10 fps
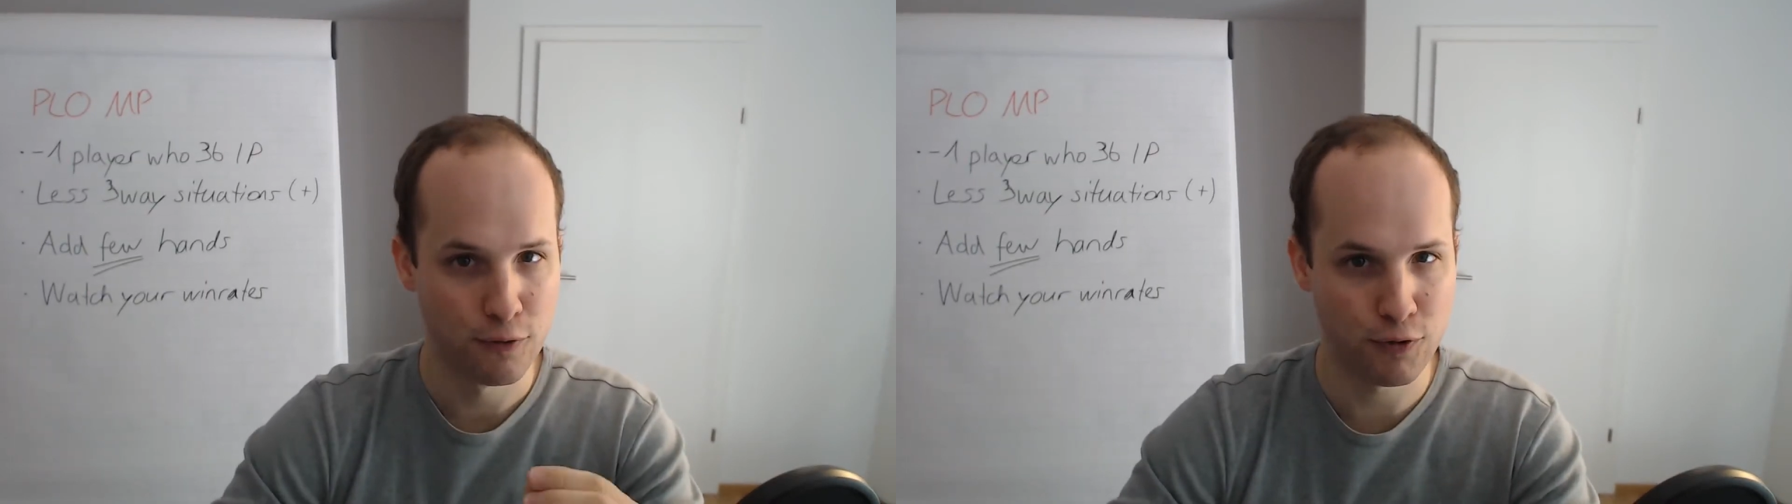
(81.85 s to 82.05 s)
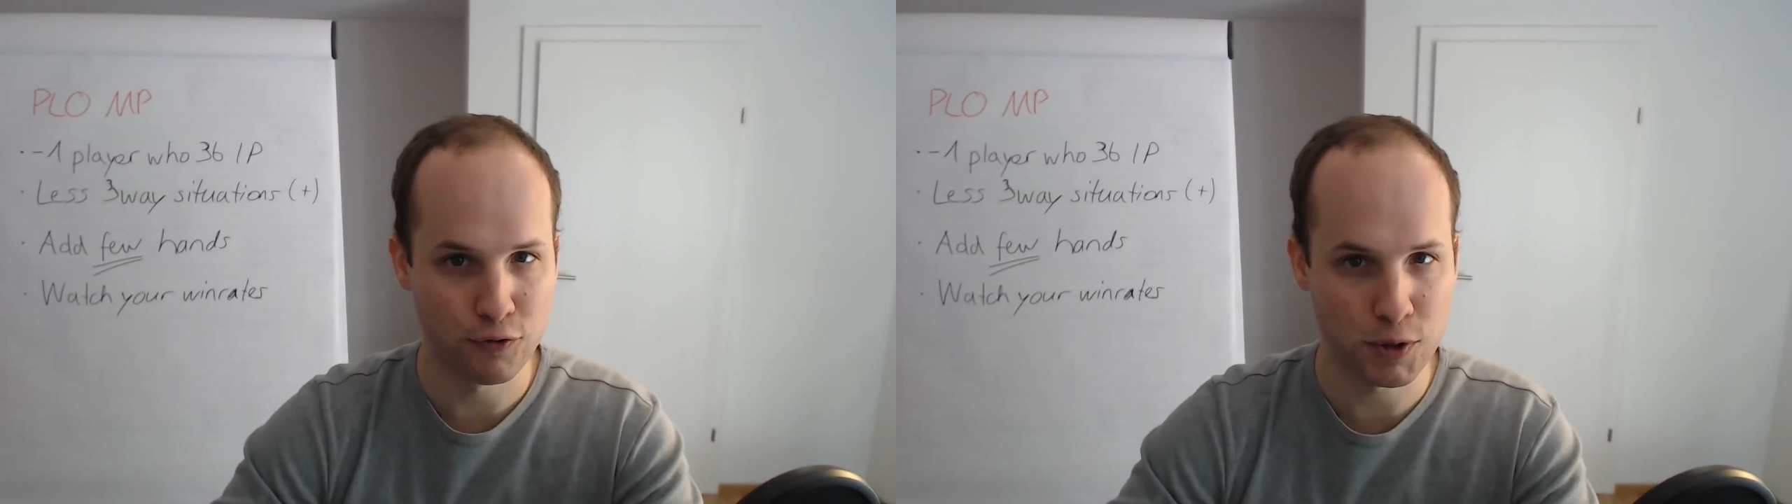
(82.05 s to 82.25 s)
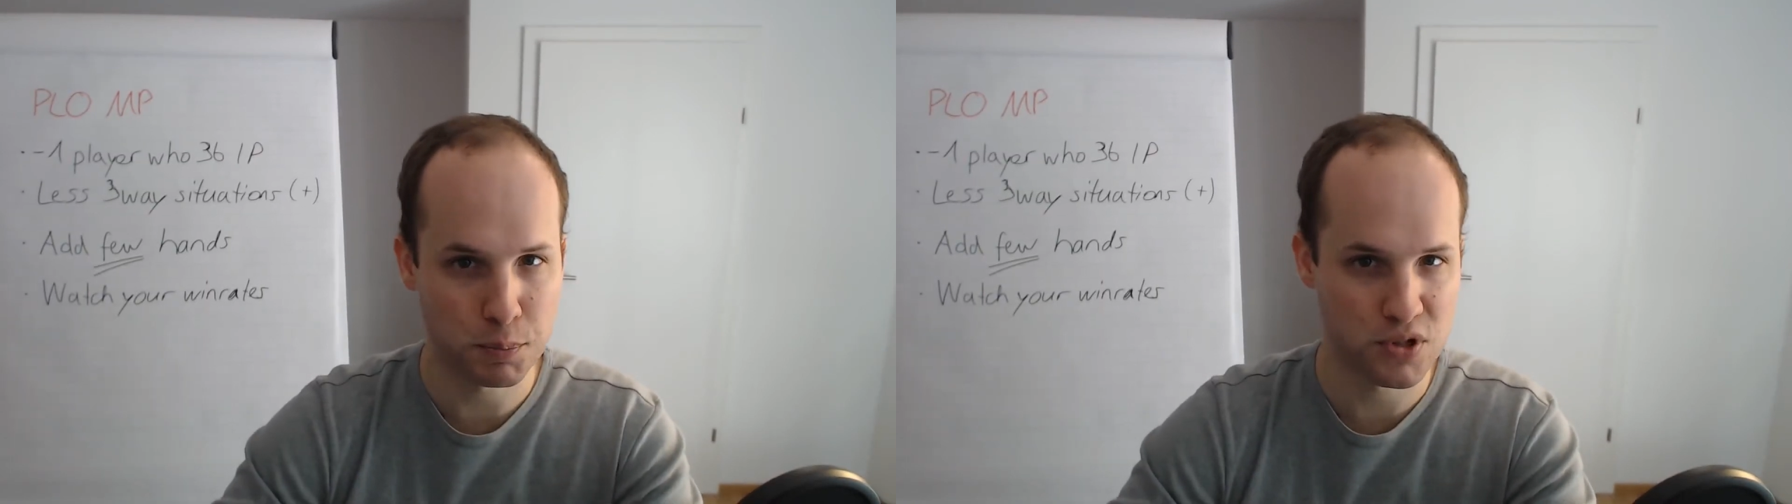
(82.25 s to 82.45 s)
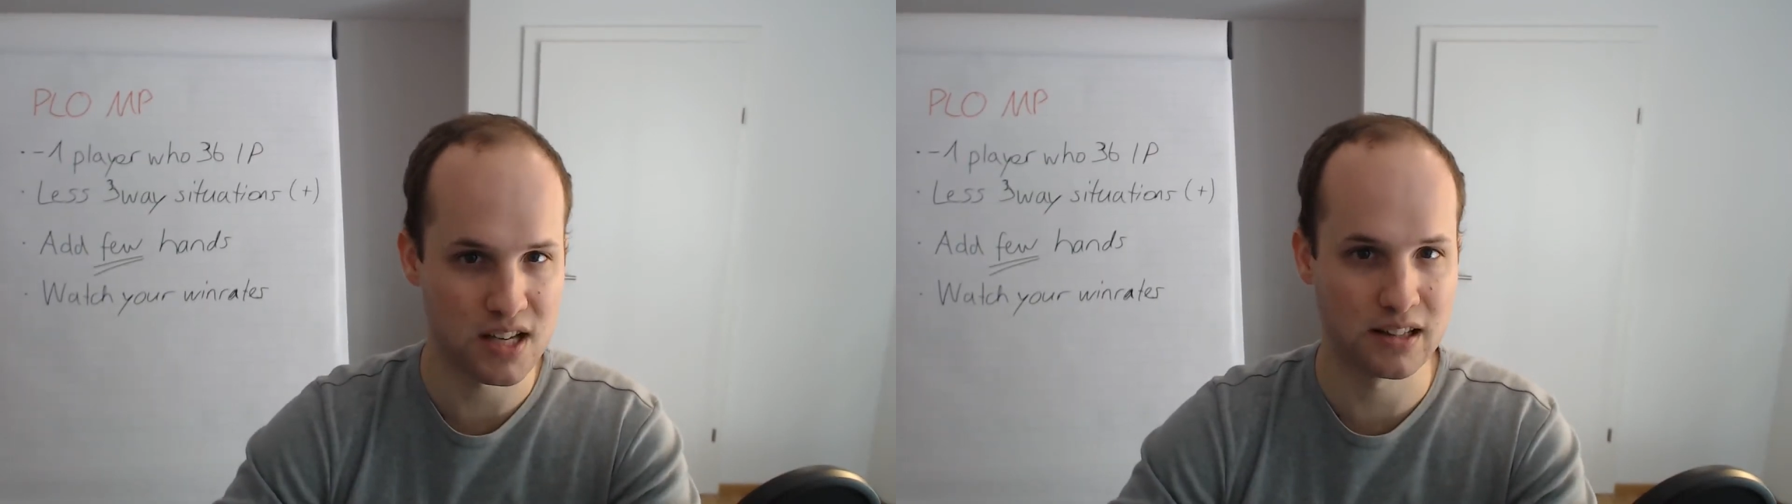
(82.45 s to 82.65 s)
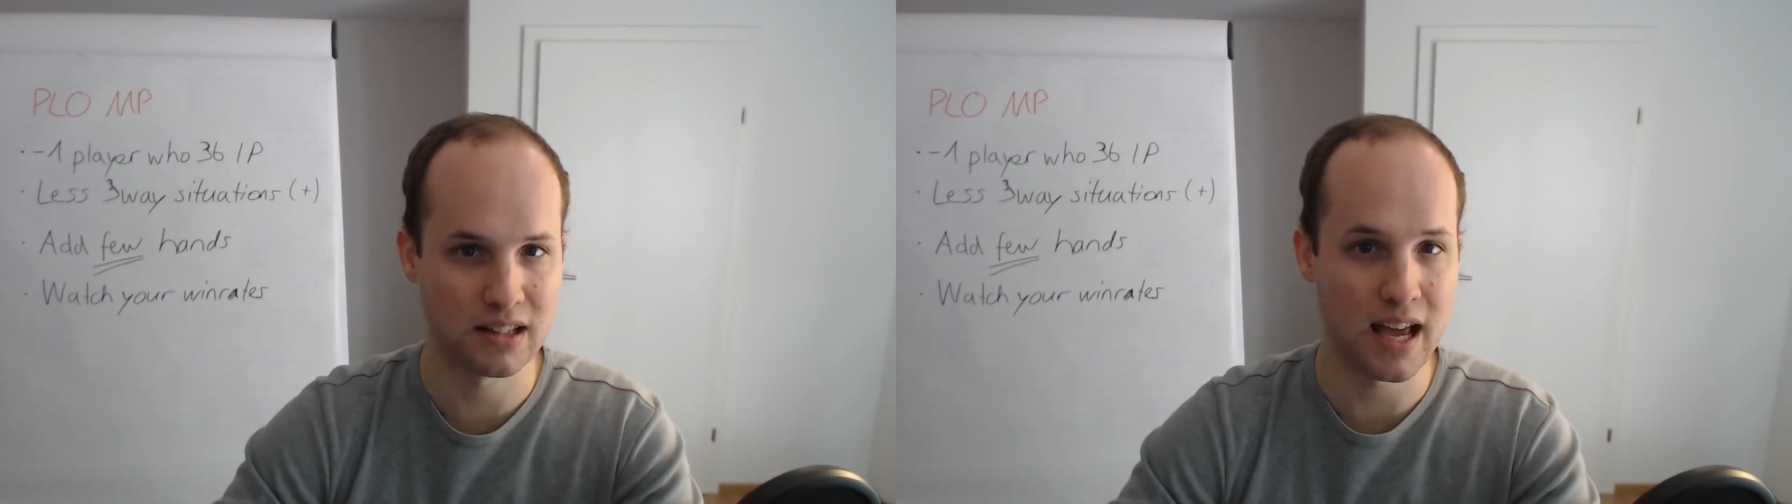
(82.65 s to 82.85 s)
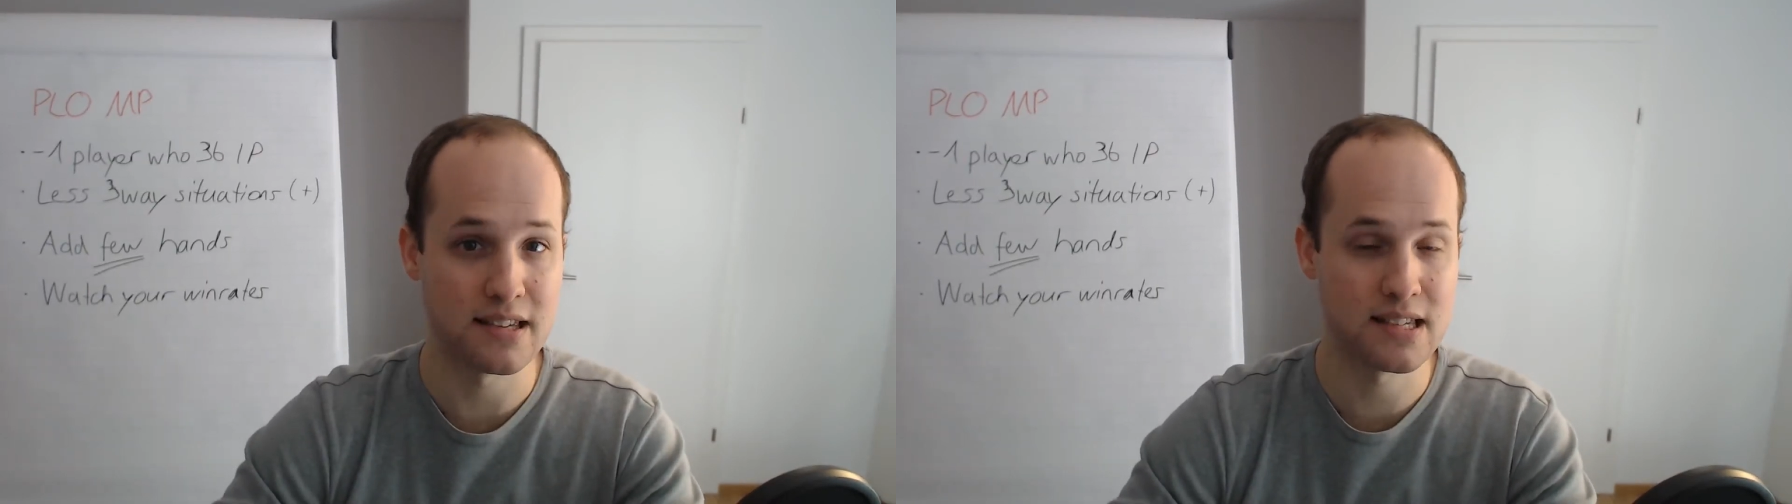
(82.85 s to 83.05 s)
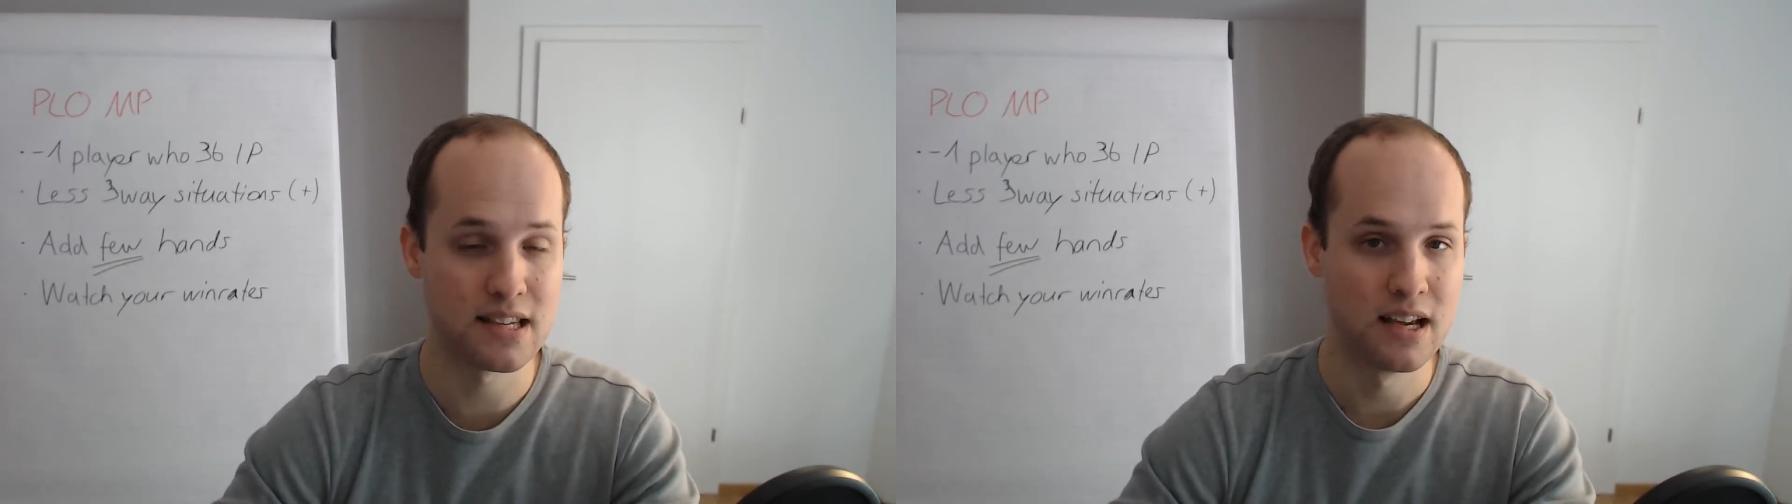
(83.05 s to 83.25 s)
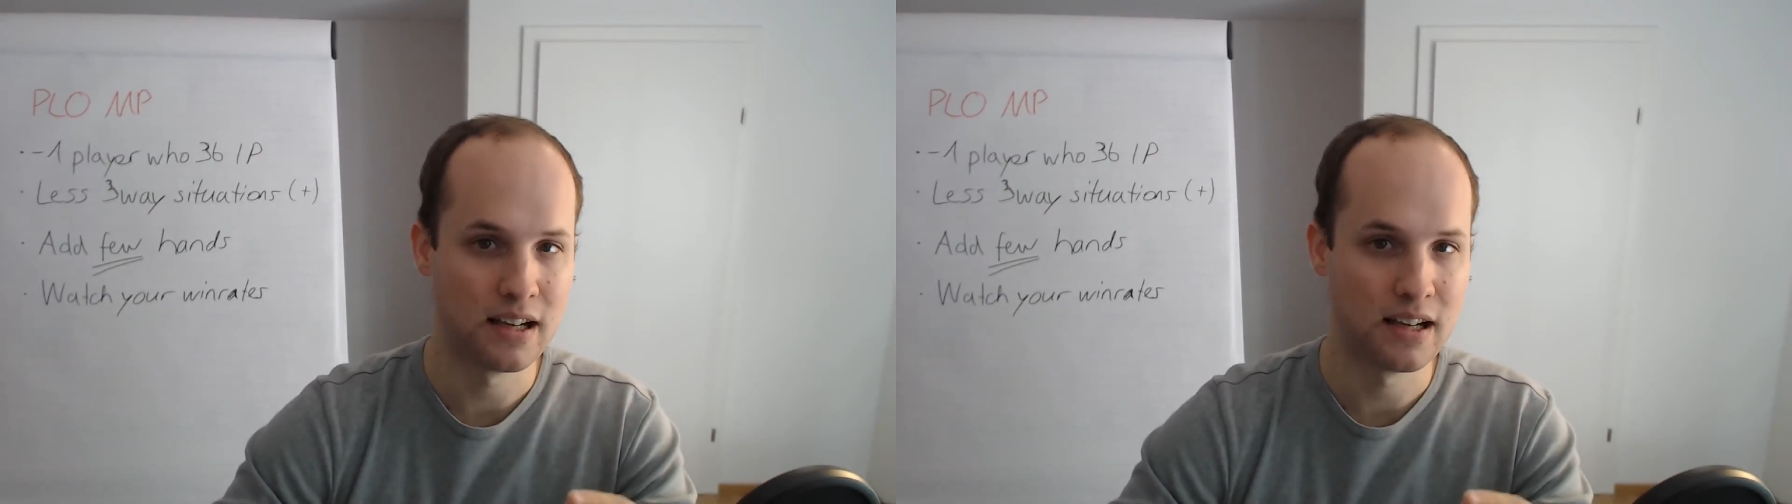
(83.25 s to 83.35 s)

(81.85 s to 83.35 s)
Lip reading: 50% less,